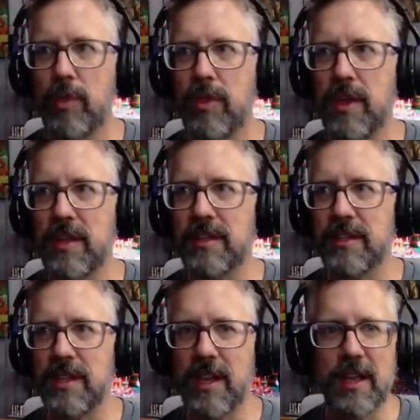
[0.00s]
This
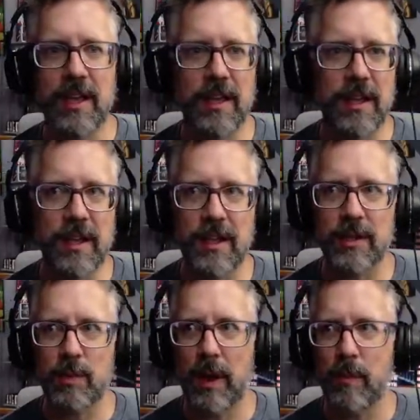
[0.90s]
is
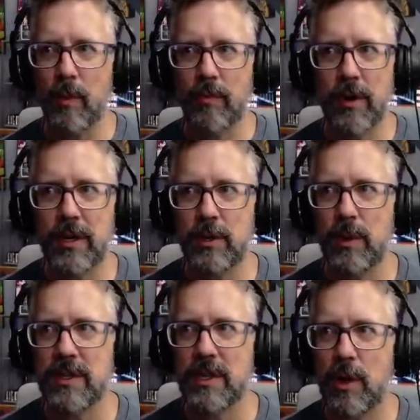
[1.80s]
what I'm referring to
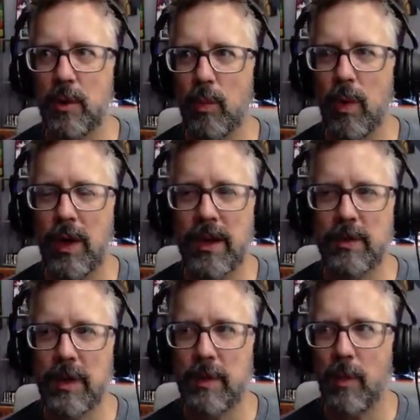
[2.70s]
as Zone 1. It's
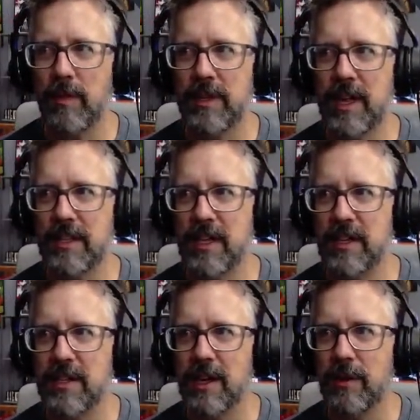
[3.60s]
really more of a testing
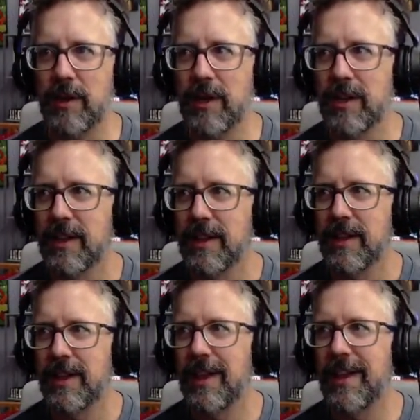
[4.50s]
zone.
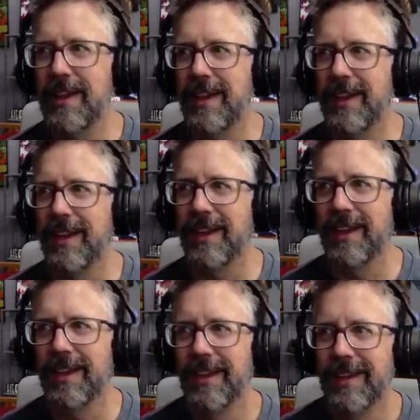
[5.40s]

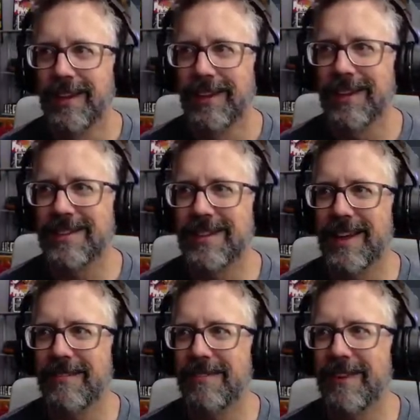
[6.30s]
Isn't
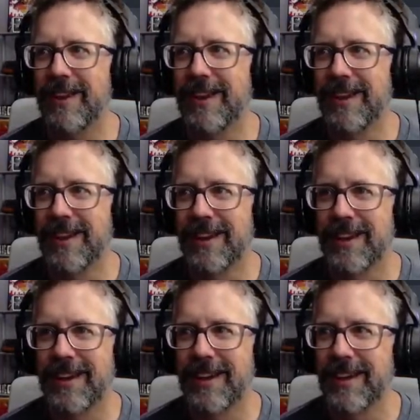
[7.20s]
that fun?
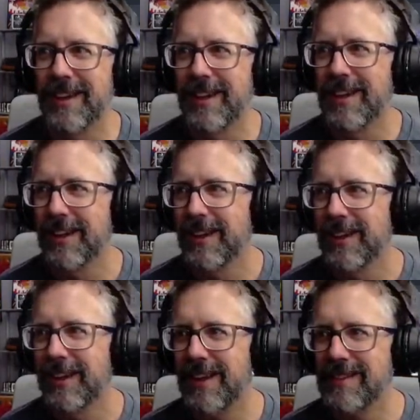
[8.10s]

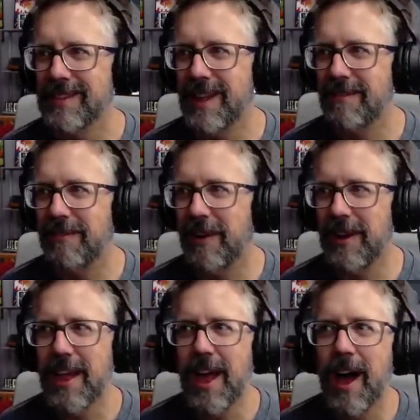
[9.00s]
Isn't that fun?
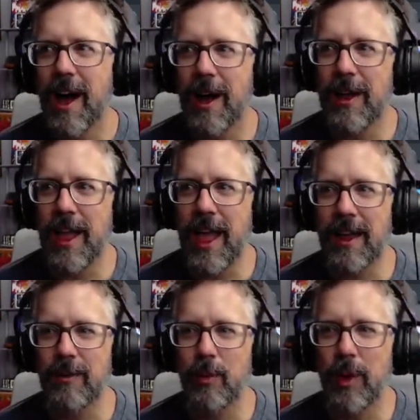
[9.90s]

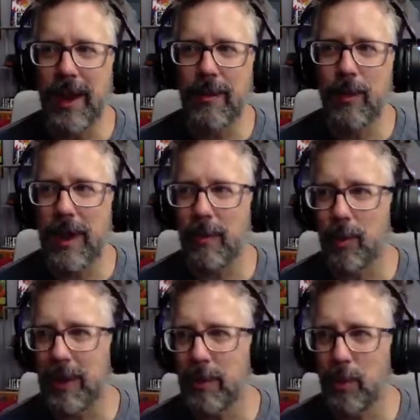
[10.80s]
And what I'm
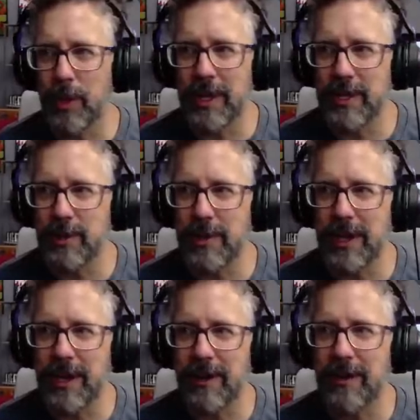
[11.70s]
really doing
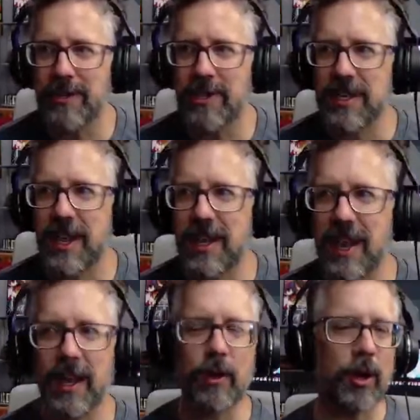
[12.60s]
here is just kind of
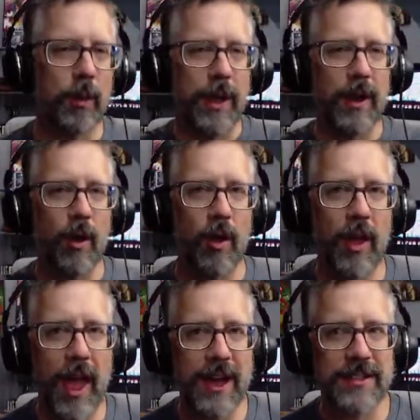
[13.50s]
getting a look around at all the
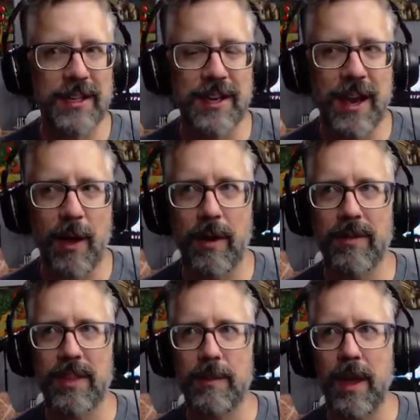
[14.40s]
assets and how
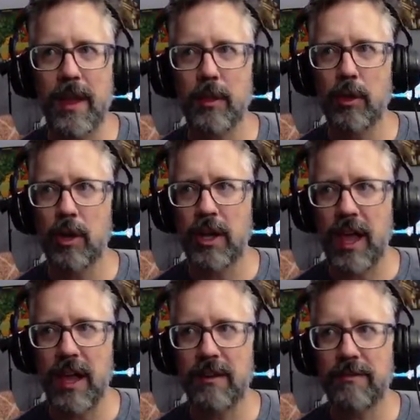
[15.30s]
everything might look
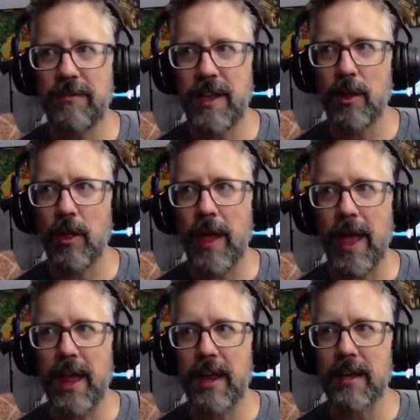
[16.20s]
and feel.
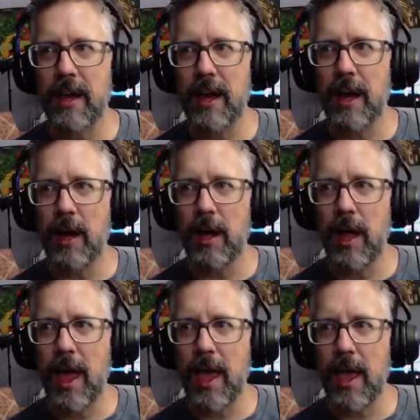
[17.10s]
And
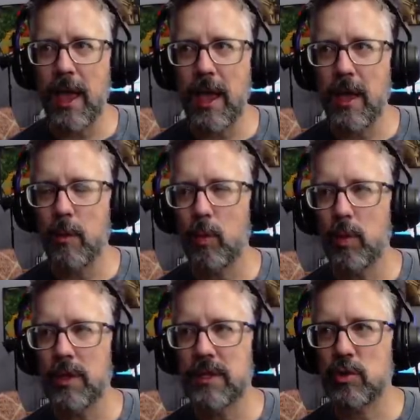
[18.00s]
I
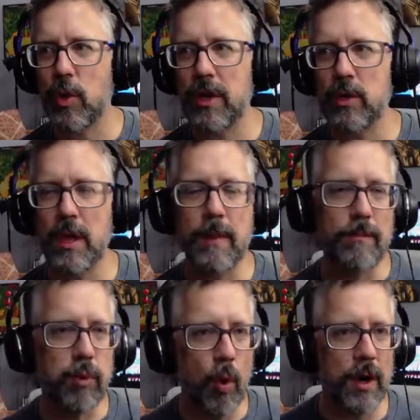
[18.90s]
was trying to
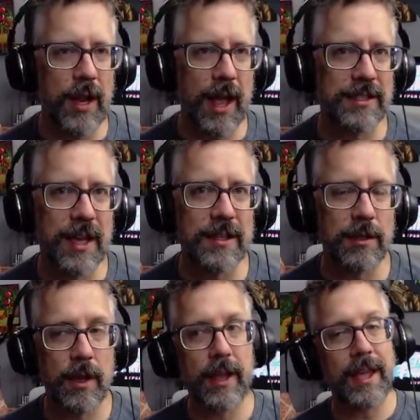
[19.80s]
import assets,
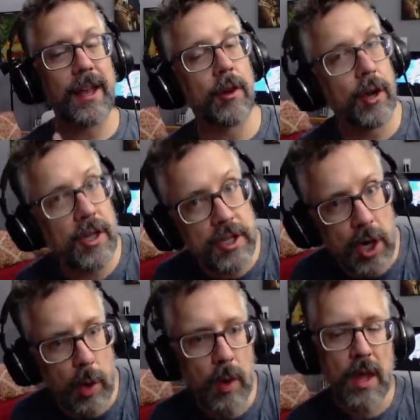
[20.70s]
again, learning
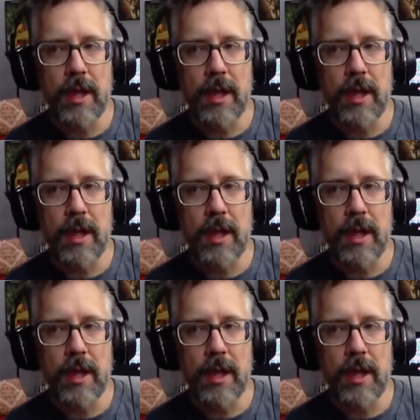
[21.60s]
Godot.